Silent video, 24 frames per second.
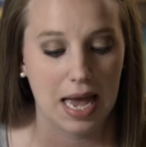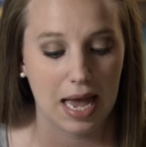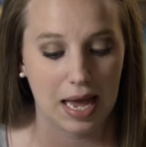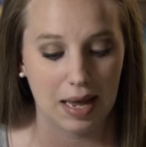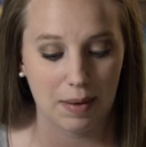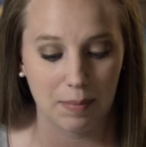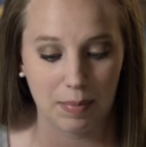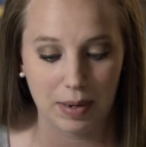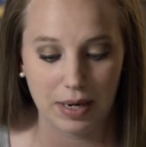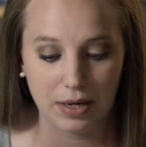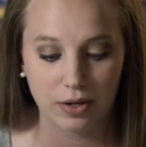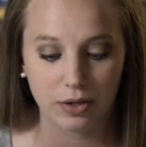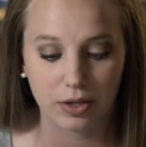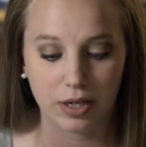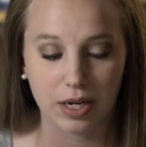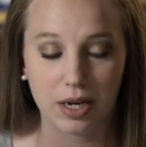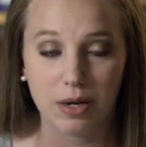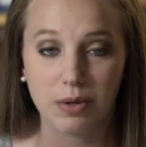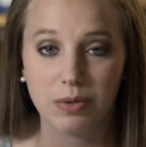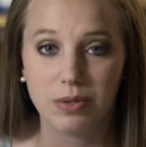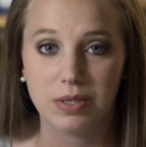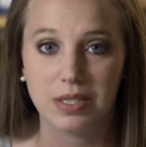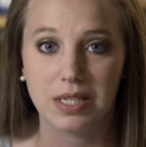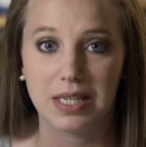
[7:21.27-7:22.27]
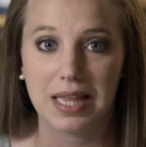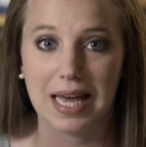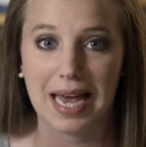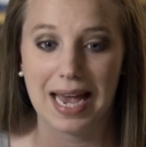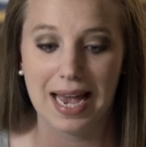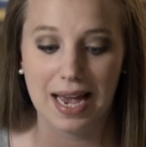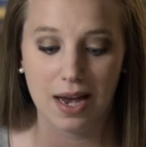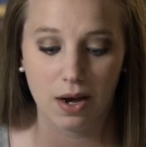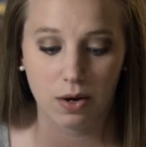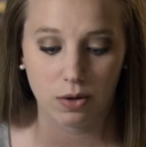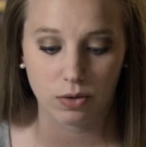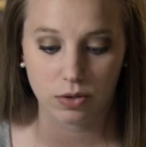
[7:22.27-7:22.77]
And Peter goes to the
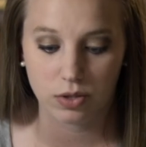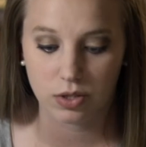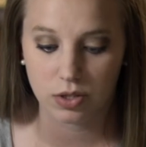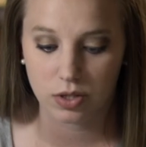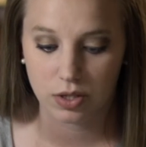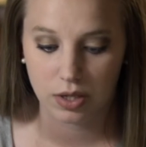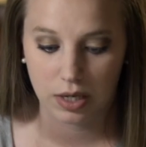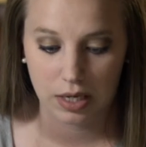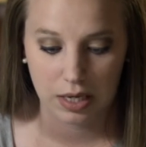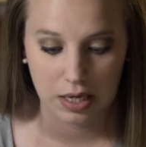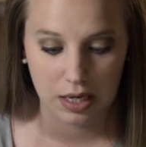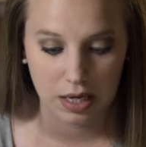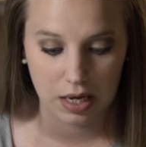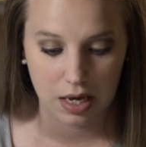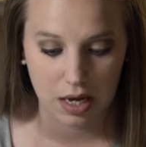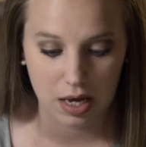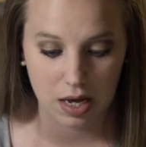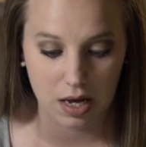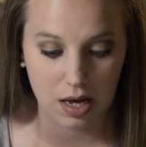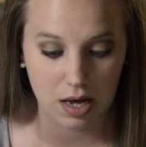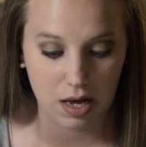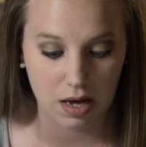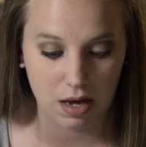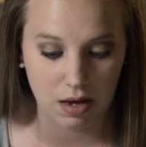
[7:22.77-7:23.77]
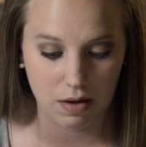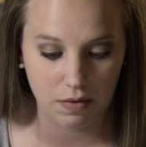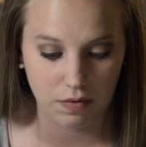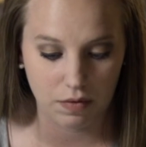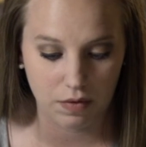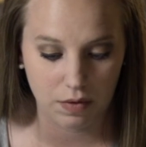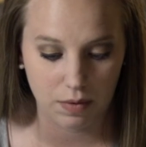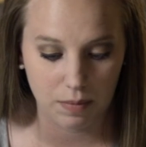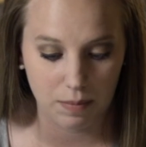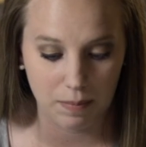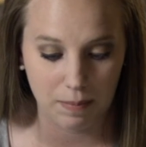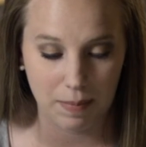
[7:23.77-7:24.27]
house
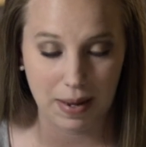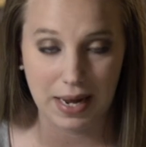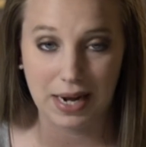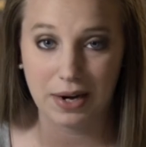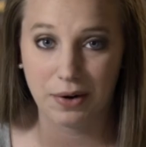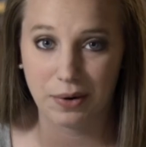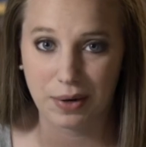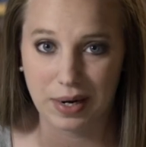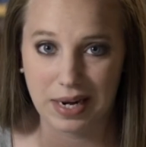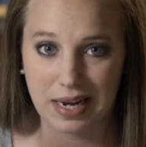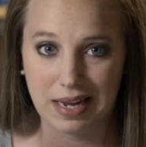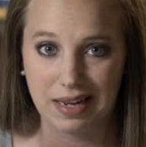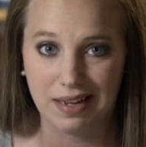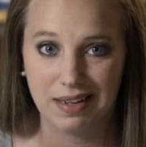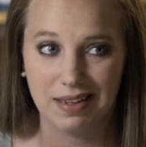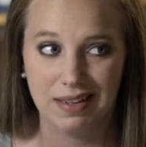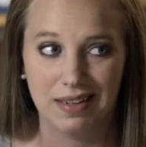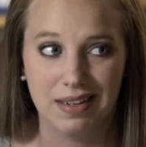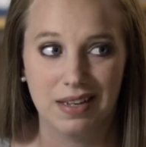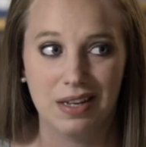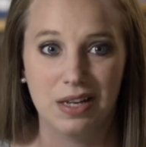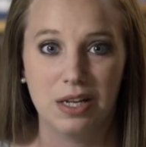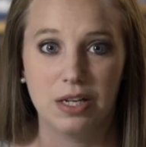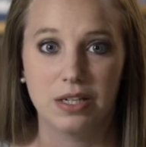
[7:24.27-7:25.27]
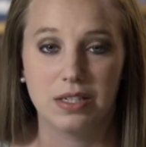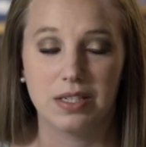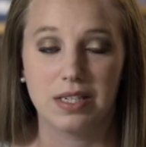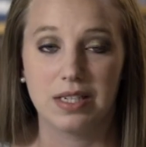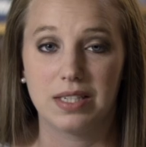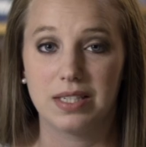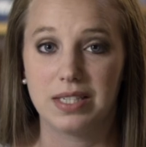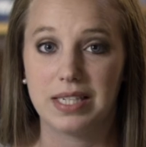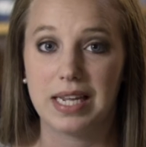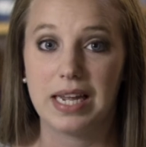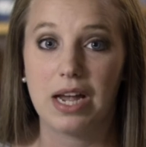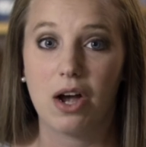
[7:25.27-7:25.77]
of Mary to
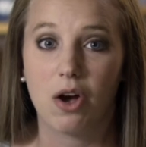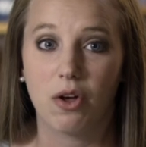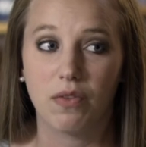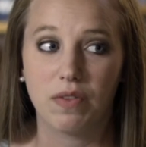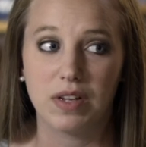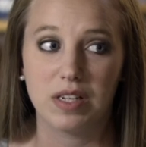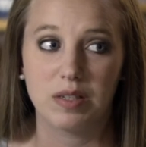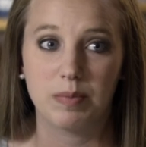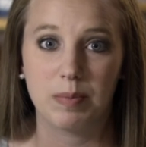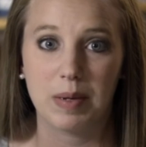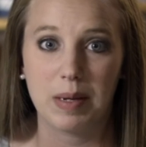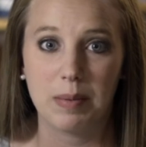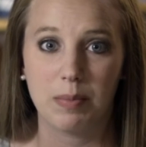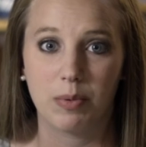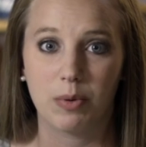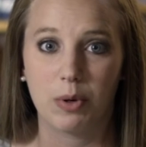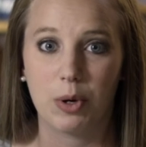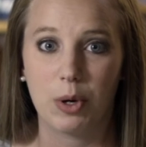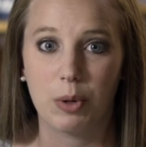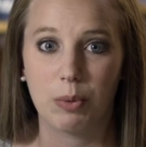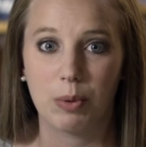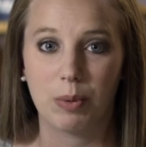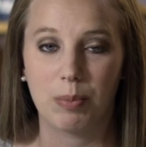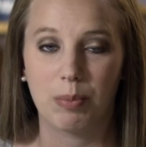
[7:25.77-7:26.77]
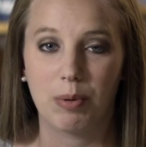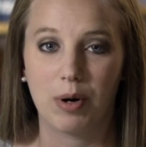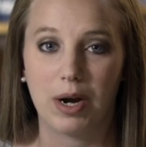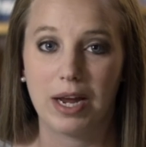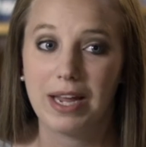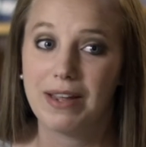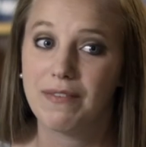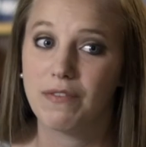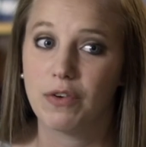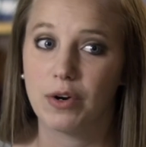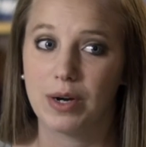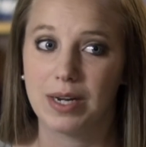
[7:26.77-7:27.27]
see all these people who were
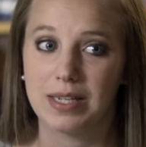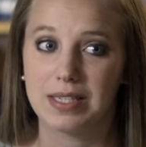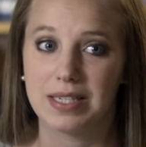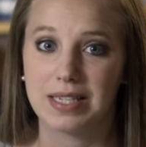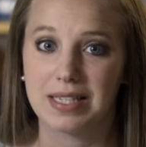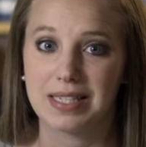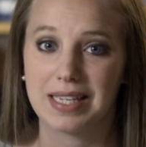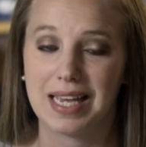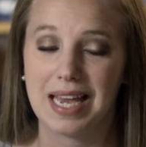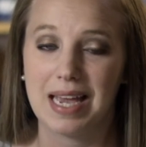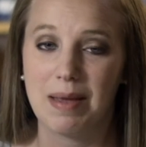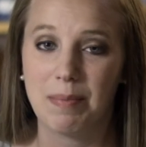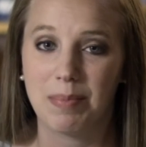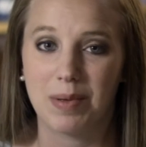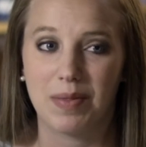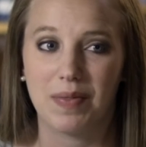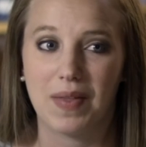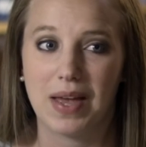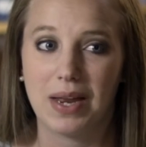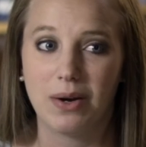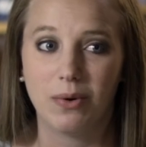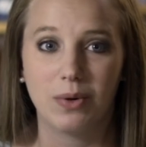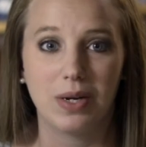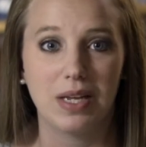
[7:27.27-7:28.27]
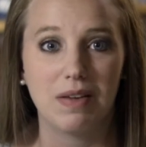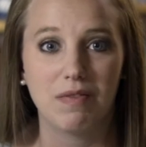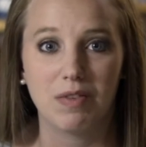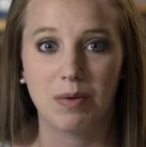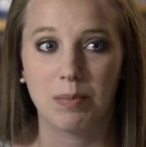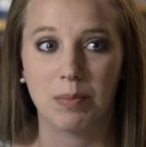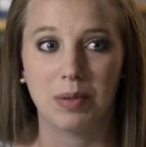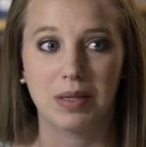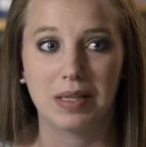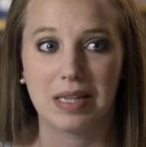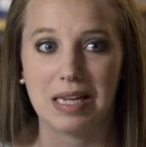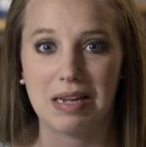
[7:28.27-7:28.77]
praying for his escape, and they don't
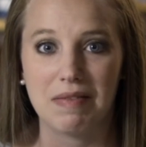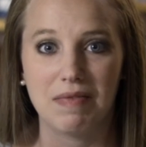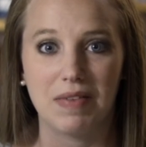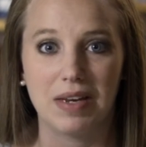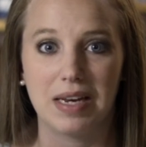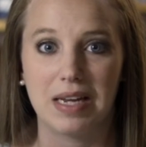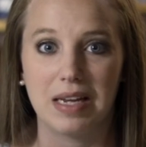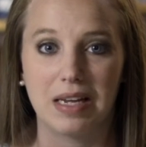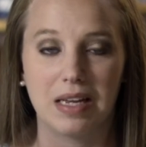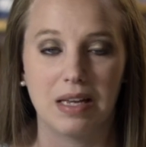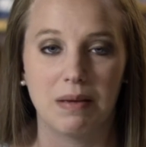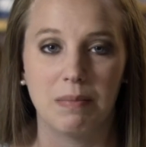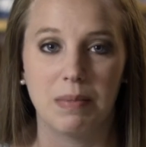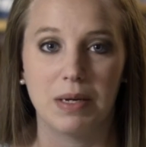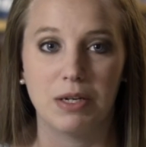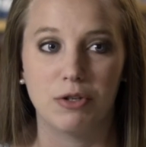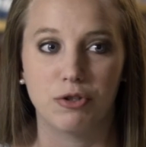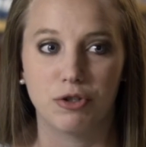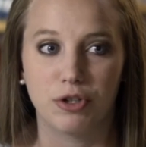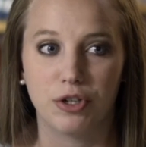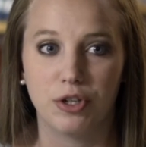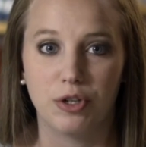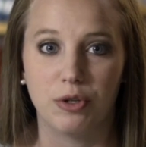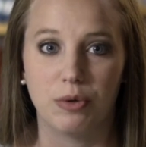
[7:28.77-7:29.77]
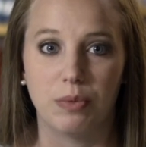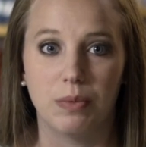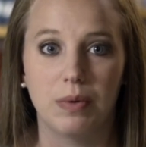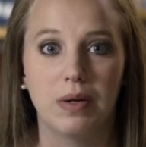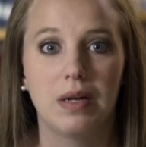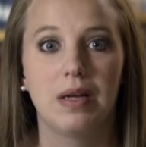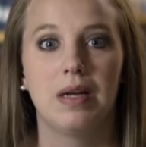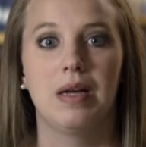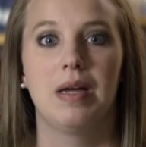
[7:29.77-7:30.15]
even believe that it could be true.